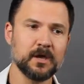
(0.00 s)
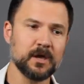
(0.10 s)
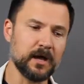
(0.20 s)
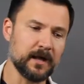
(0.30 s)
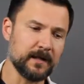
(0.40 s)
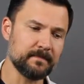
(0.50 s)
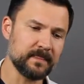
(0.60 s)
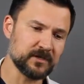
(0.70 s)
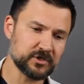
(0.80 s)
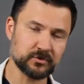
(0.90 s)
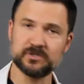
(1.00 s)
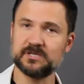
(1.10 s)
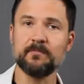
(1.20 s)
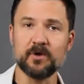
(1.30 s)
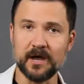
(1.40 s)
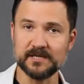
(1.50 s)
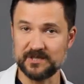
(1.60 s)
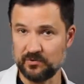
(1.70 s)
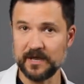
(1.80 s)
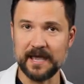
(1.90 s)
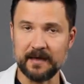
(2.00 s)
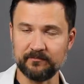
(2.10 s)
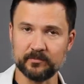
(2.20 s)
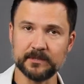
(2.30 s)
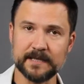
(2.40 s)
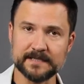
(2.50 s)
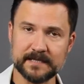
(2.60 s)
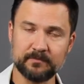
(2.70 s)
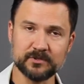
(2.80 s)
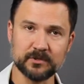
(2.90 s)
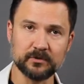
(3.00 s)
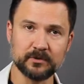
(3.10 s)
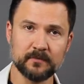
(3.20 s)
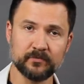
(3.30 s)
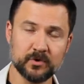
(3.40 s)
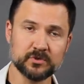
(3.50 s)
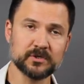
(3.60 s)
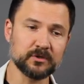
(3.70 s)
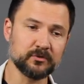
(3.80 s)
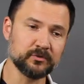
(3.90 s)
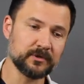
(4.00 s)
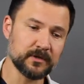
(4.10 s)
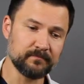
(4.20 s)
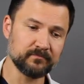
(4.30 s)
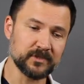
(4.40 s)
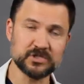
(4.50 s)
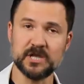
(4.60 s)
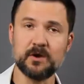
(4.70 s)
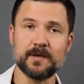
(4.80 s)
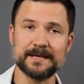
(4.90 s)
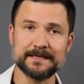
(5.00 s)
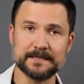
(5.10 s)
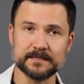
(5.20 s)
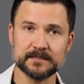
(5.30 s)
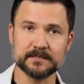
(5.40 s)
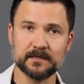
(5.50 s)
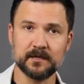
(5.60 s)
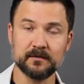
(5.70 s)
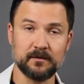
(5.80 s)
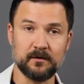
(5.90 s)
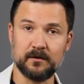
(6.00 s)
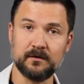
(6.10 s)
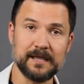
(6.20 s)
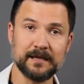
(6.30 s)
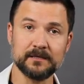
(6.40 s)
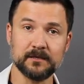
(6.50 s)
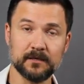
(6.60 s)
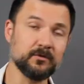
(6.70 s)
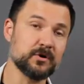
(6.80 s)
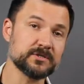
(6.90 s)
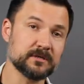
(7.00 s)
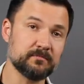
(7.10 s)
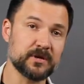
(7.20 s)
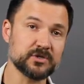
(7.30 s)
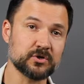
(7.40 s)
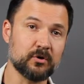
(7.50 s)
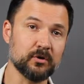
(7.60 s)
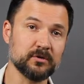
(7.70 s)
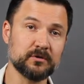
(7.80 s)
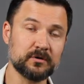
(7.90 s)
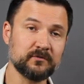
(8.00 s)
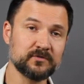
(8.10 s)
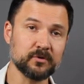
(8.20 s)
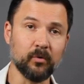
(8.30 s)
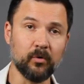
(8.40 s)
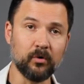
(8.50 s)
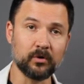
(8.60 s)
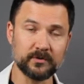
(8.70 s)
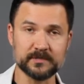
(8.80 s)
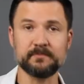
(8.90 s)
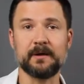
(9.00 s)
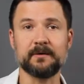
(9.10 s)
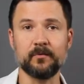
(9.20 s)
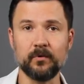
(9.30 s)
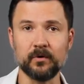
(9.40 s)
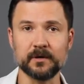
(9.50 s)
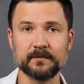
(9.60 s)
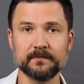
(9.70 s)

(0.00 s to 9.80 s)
And just to summarize and recap from the last episode, those include degenerated discs that are herniated and causing pressure on nerves or the spinal cord.